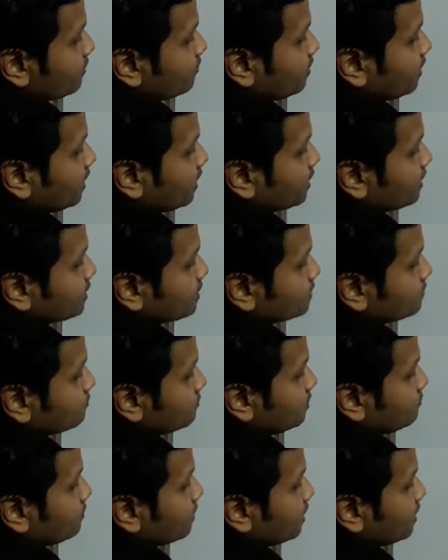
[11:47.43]
minus
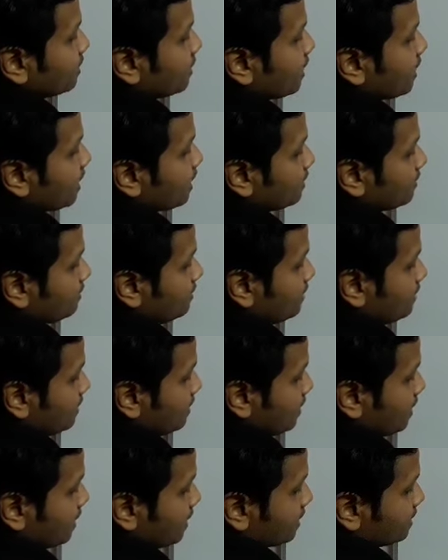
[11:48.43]
b by r,
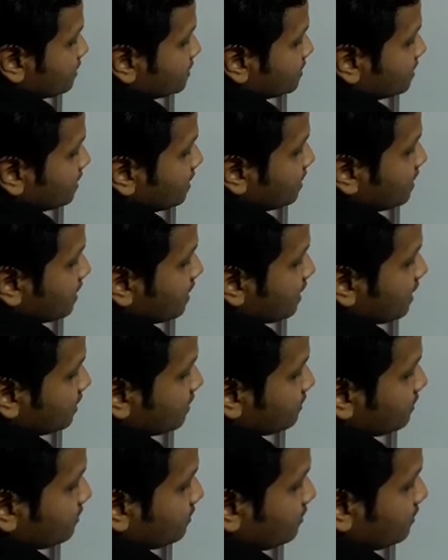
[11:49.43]
and del
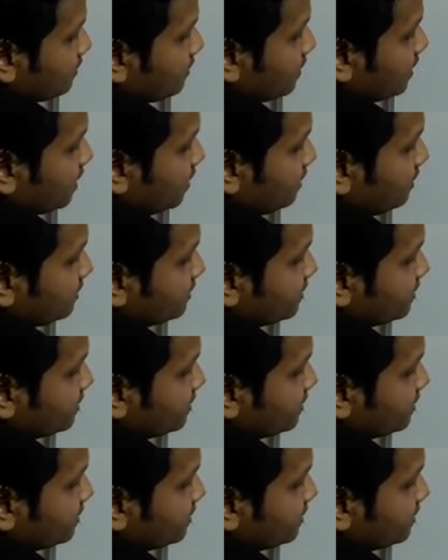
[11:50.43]
r del